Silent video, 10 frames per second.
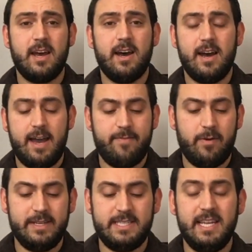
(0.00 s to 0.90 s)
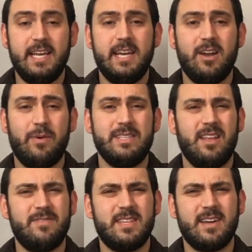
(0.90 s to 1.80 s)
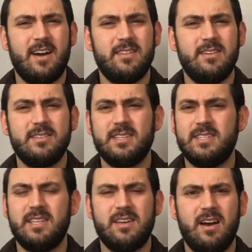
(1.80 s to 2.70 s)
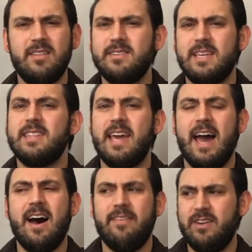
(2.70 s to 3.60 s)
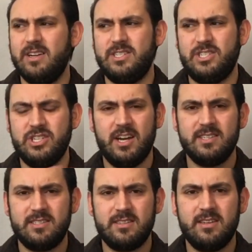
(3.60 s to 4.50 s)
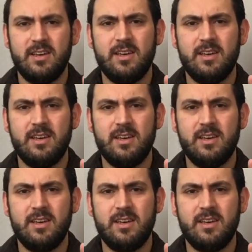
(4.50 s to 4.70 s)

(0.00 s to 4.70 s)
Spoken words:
I've always seen it and always loved the colors, because the colors that they have are just